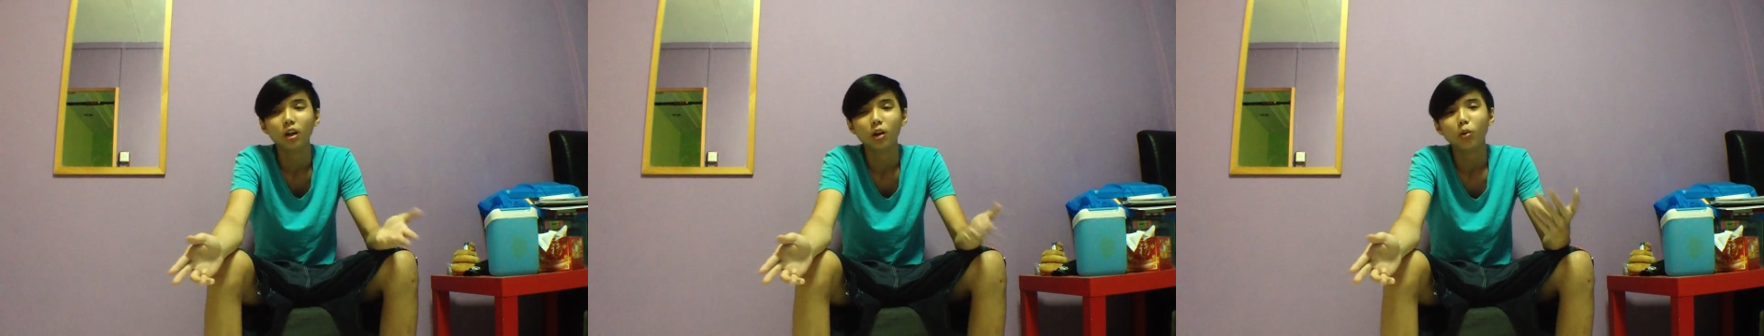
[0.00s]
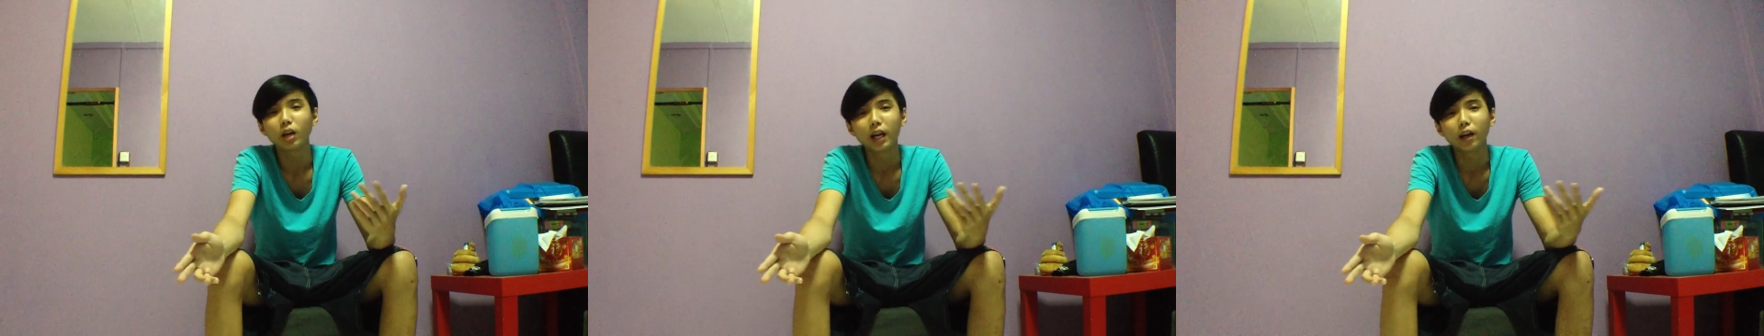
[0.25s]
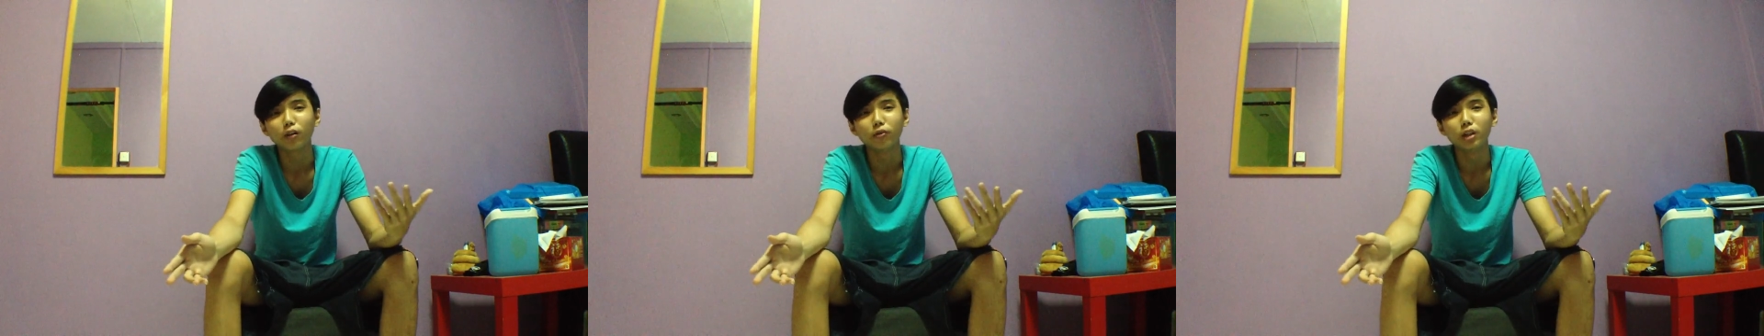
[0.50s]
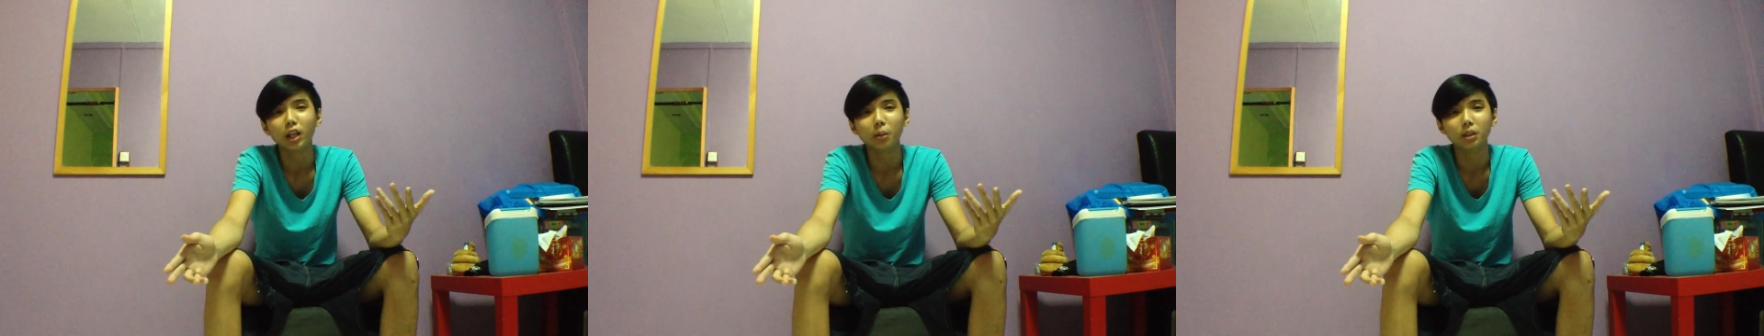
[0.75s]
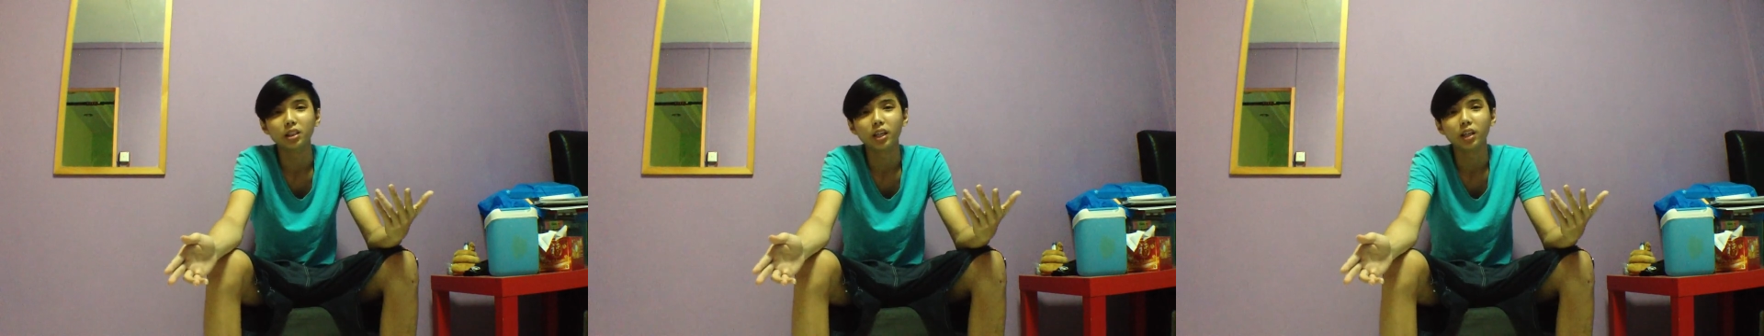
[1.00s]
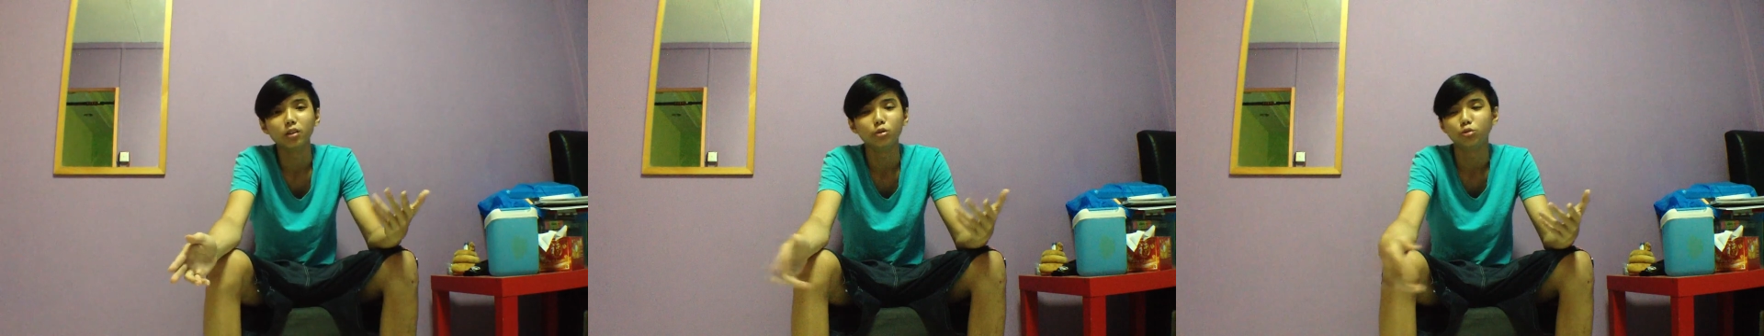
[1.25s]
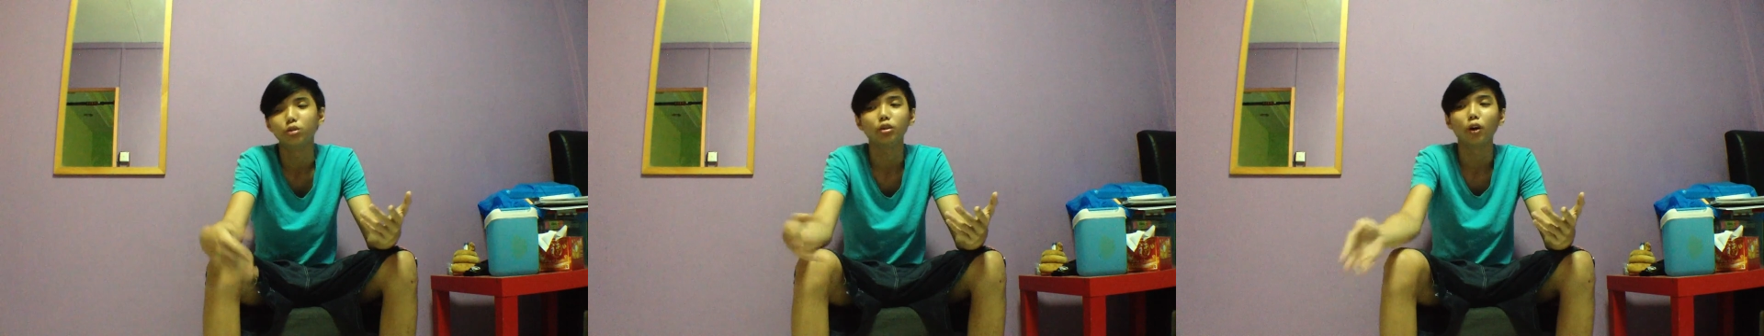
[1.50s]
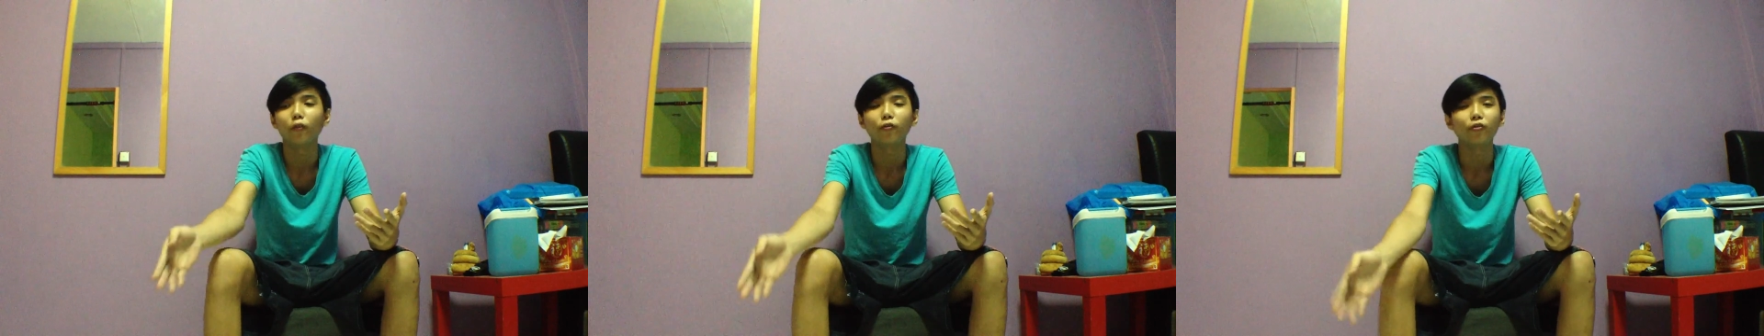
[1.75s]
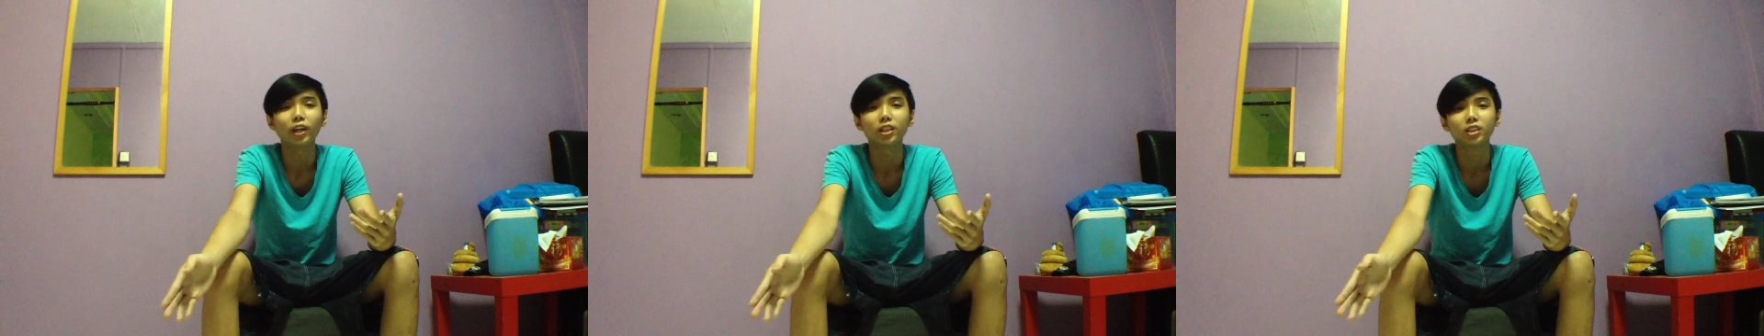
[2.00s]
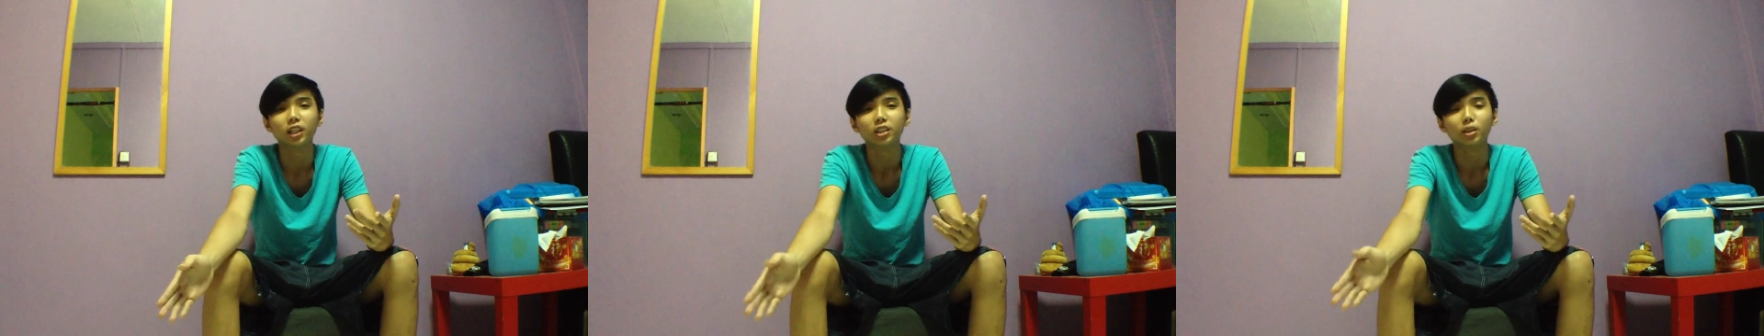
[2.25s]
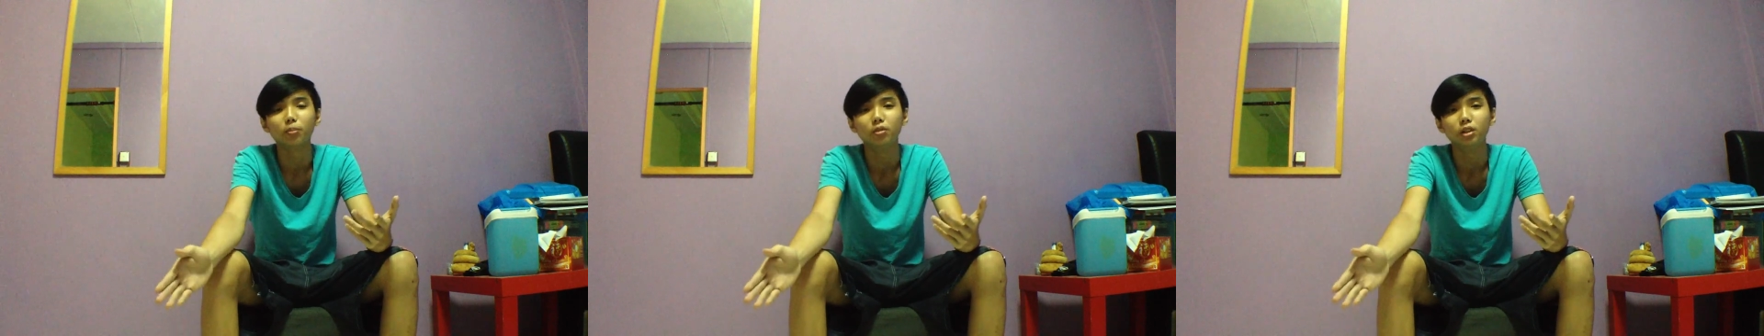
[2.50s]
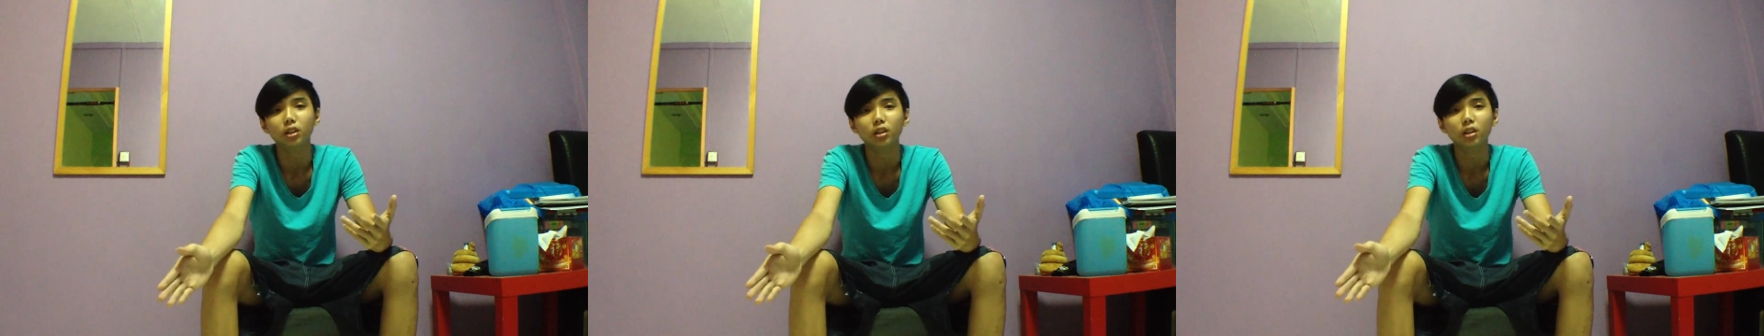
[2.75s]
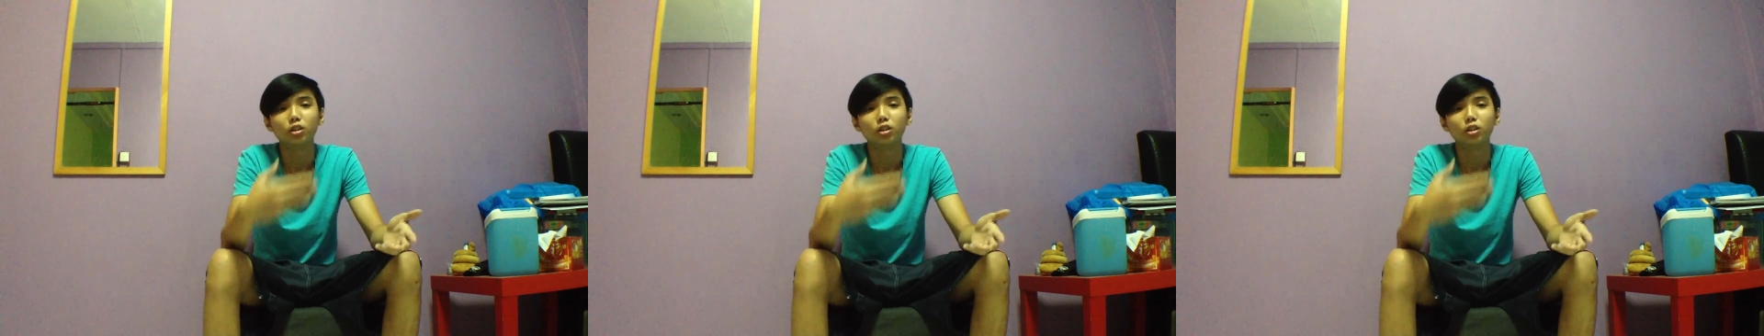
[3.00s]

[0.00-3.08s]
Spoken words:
What kind of name is that? You treat your fans like some dirt.